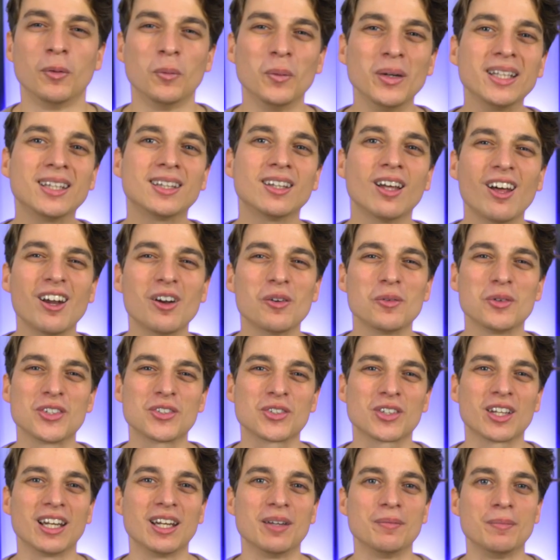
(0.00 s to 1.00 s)
But we thought it
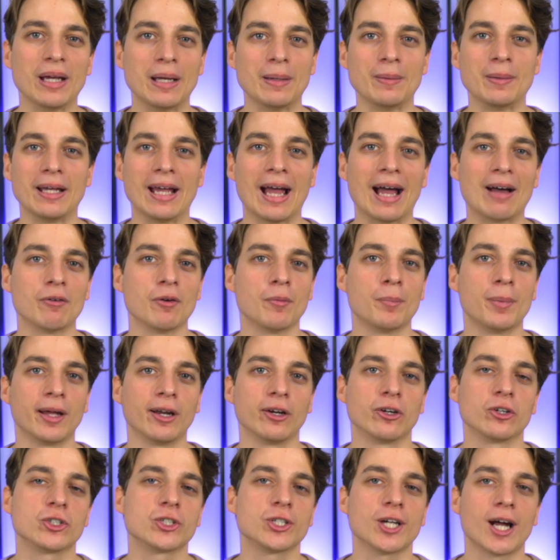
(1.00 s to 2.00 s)
was gonna maybe have a
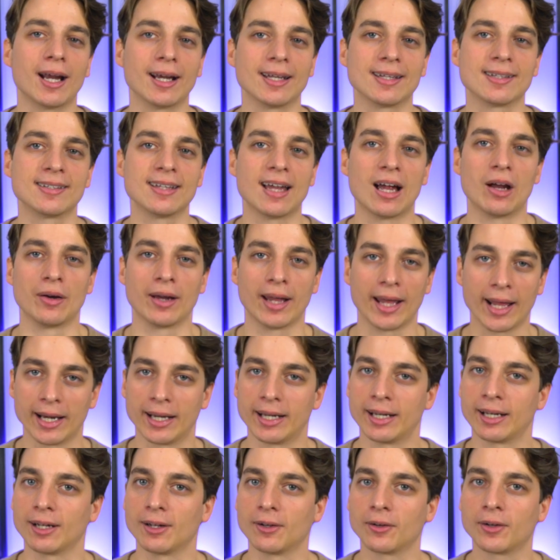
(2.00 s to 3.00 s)
better shot at sound
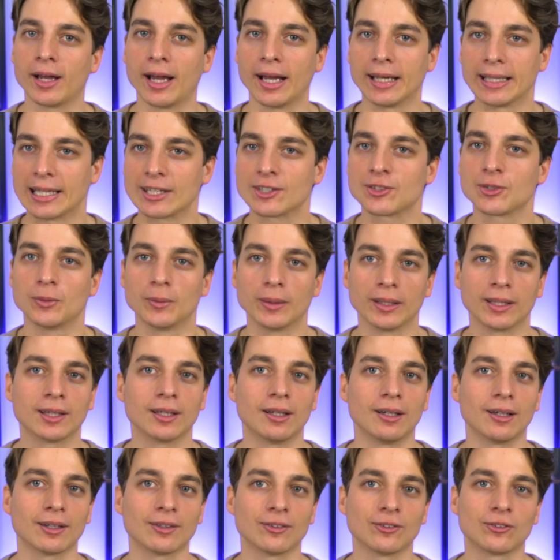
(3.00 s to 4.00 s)
editing, okay? That's what we
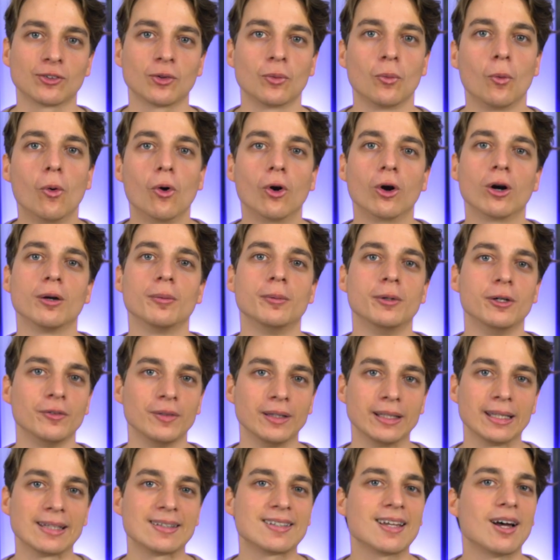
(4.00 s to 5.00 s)
thought, because it's a war
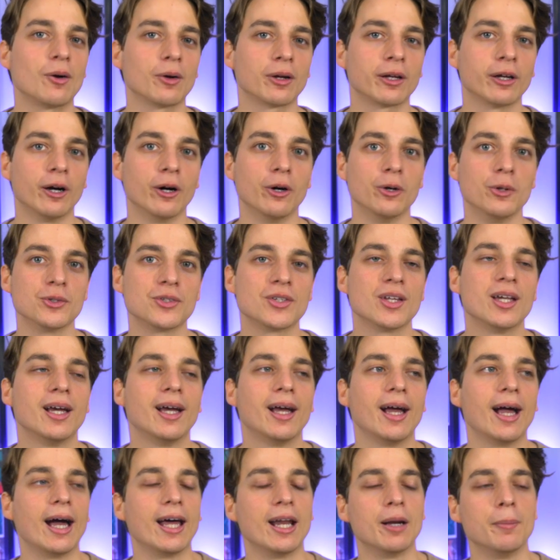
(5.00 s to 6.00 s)
movie and that's how it goes.
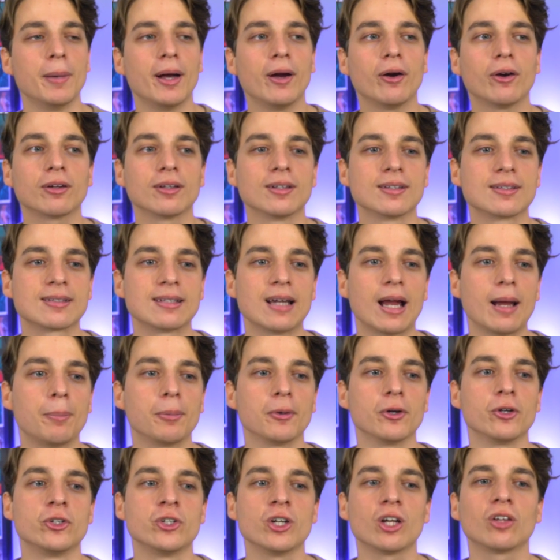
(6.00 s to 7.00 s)
And American
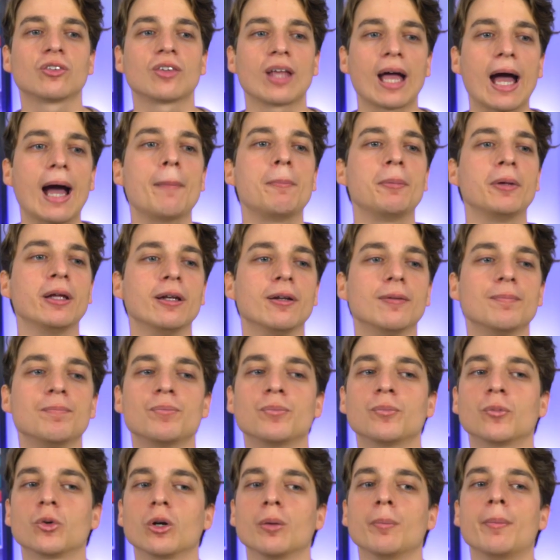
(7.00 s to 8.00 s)
Sniper just happened,
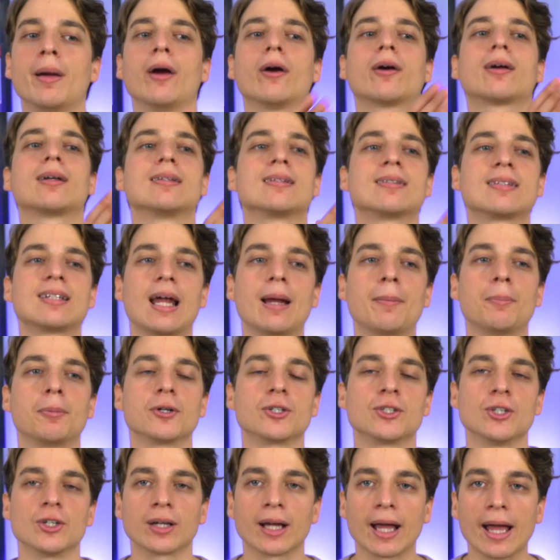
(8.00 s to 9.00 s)
where American
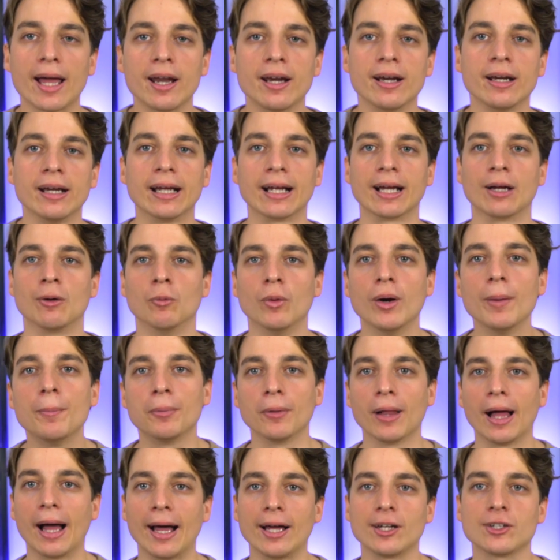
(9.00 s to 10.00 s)
Sniper took editing, and
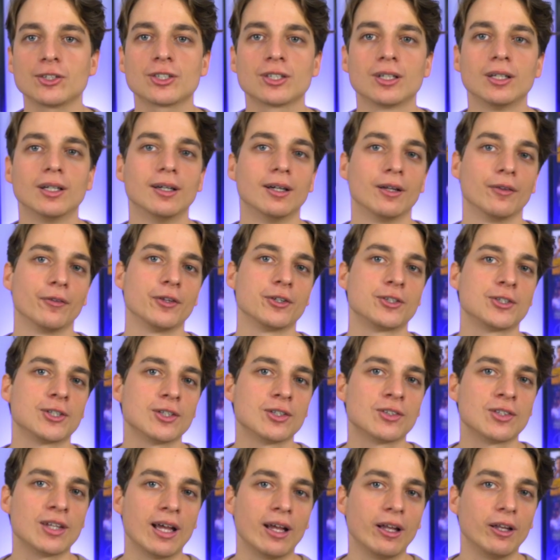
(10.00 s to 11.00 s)
Whiplash, the
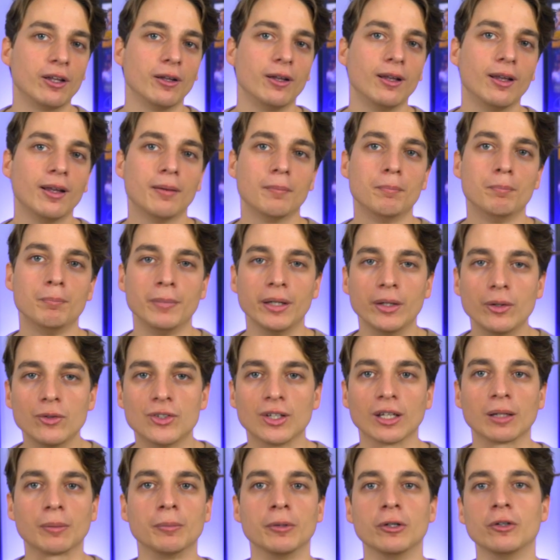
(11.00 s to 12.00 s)
Chazelle
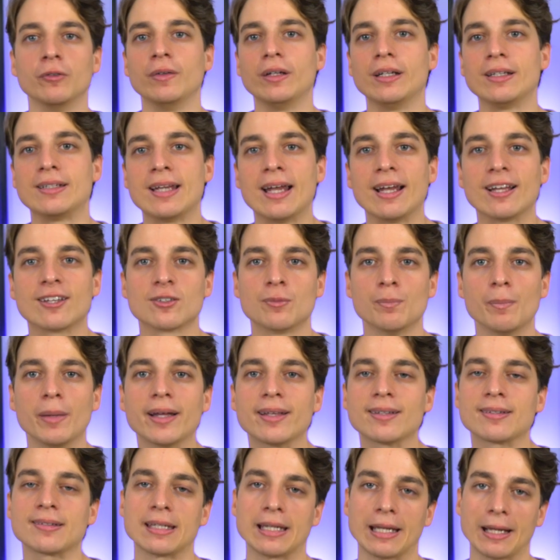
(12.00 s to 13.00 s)
music movie, takes
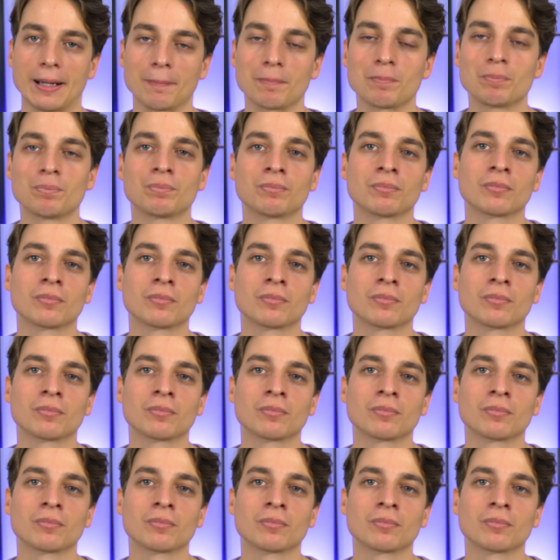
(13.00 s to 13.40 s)
mixing.